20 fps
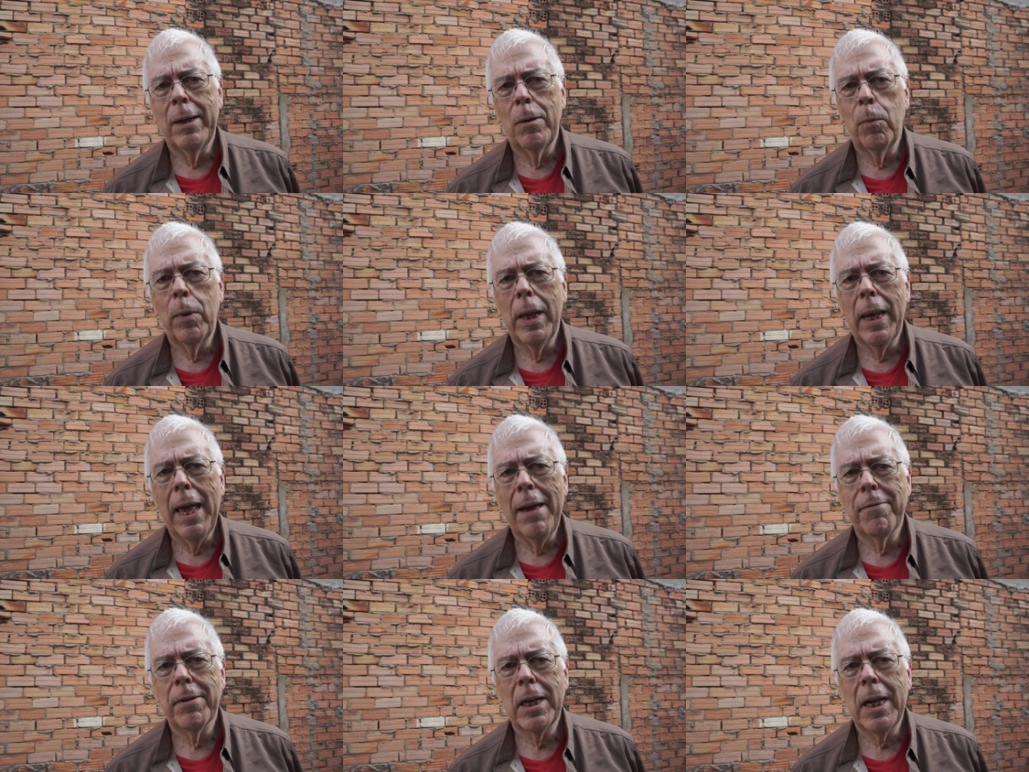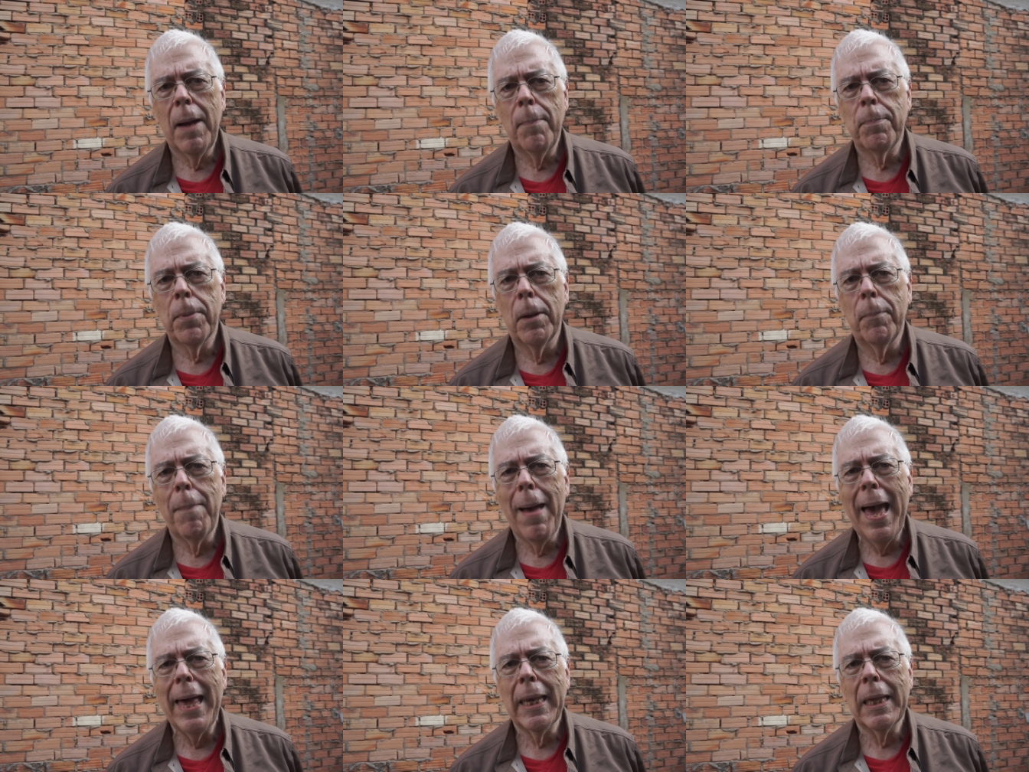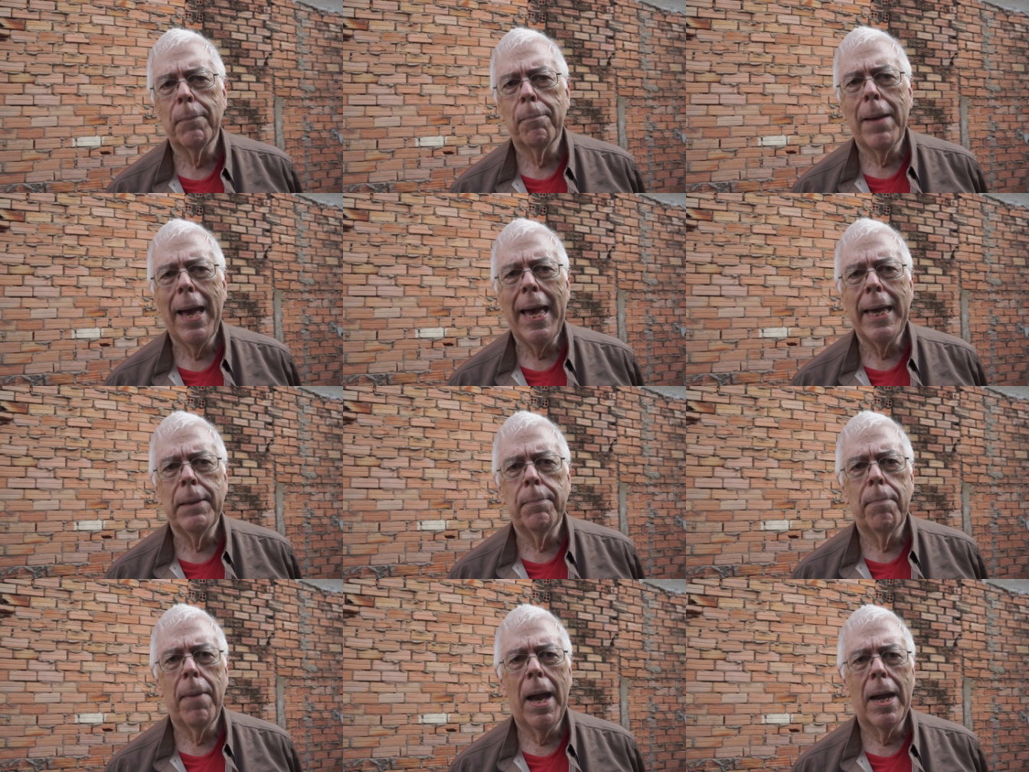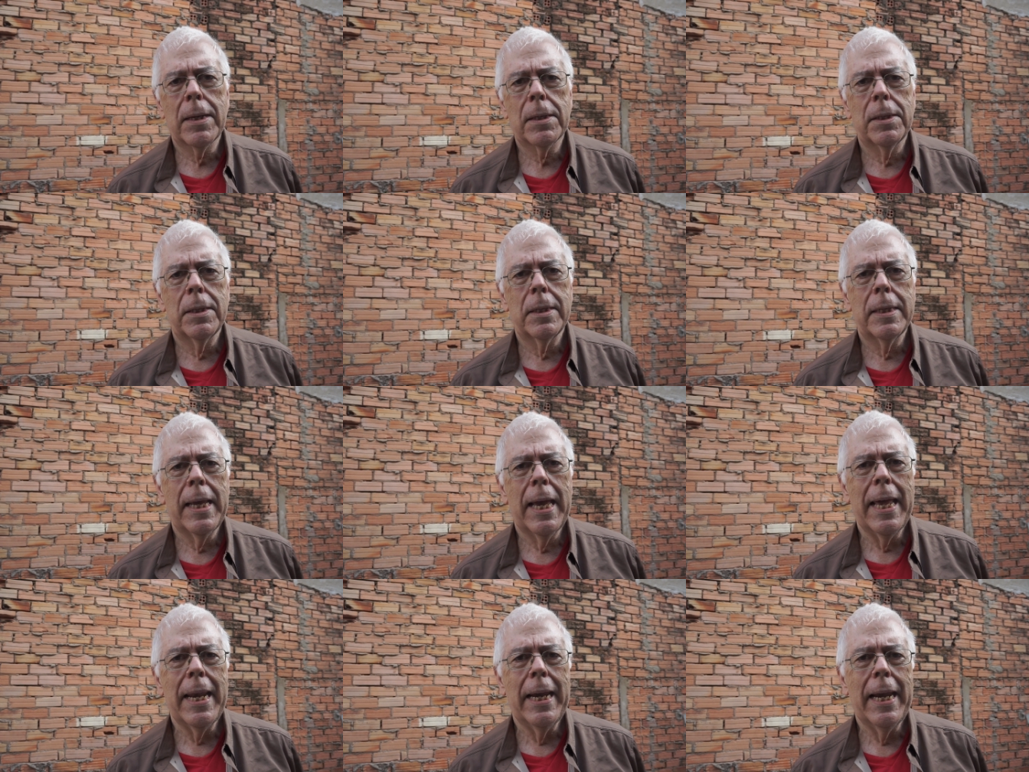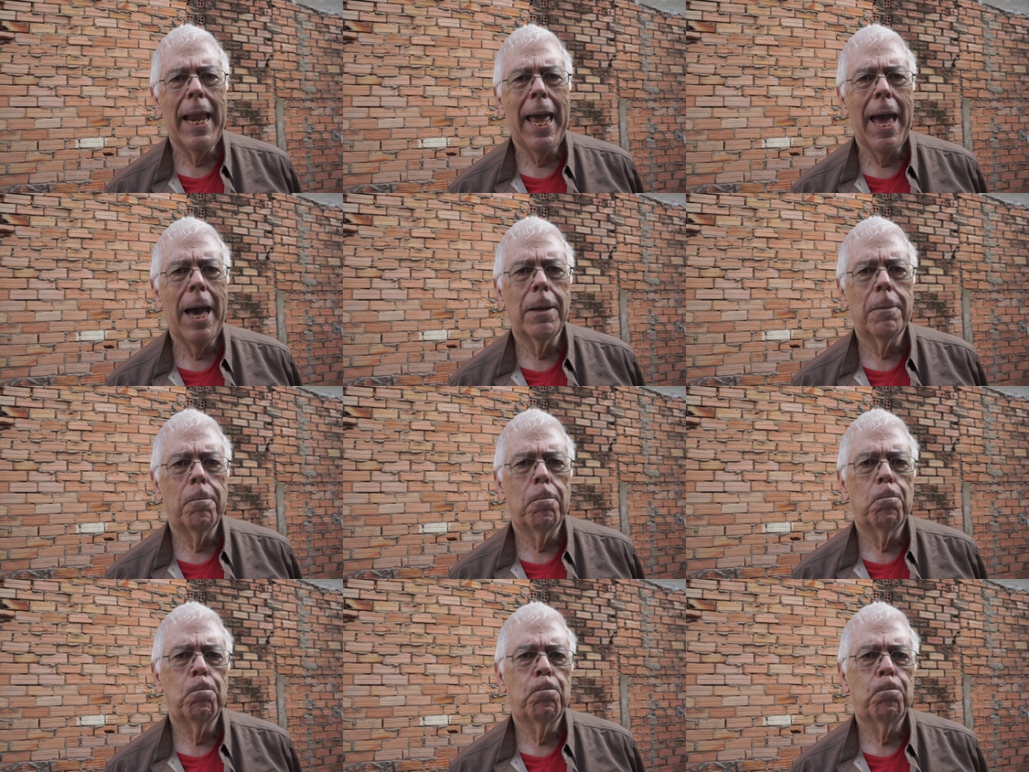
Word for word: we'll have a couple of Balikbayan boxes headed out.